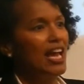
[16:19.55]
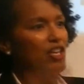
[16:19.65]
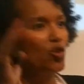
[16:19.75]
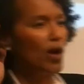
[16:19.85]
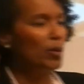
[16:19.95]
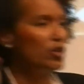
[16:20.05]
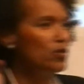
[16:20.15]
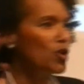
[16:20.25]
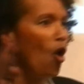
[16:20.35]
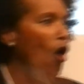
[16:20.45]
you're able to
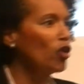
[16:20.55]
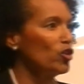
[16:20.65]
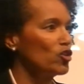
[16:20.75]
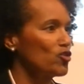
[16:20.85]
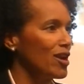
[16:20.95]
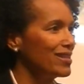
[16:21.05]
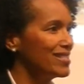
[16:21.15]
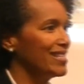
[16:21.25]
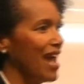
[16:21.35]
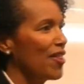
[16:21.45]
use all your strengths
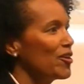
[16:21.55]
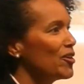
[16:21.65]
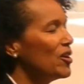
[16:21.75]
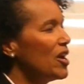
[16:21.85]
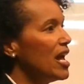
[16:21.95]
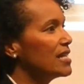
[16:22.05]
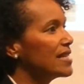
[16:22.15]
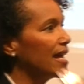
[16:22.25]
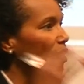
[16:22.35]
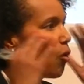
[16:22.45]
together. It's
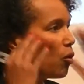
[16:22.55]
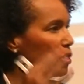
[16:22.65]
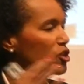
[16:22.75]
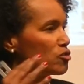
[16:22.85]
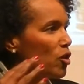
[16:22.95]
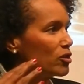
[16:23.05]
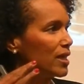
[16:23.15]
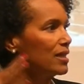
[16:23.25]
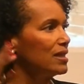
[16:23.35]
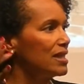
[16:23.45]
like, holy smokes,
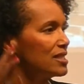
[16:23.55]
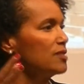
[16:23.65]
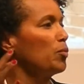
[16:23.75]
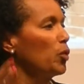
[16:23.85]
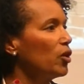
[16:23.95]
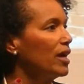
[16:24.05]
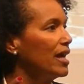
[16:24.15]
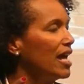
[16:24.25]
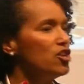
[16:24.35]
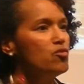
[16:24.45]
like, this is brilliant.
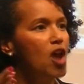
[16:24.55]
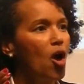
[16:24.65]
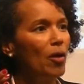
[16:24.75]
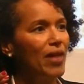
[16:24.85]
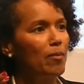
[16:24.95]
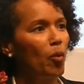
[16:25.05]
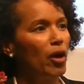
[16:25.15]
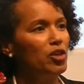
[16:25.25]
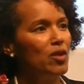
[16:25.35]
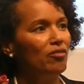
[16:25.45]
And you know at that
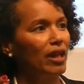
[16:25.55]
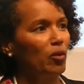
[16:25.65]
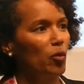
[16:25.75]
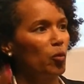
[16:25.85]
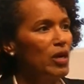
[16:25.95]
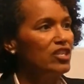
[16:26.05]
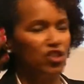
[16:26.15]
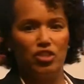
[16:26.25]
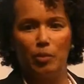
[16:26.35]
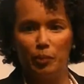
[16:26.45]
point you have, like,
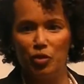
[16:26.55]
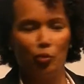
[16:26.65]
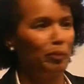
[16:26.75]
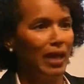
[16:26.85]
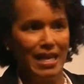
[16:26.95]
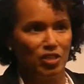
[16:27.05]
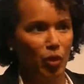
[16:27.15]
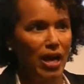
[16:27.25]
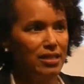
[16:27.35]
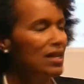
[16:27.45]
reached your place,
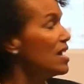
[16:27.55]
right?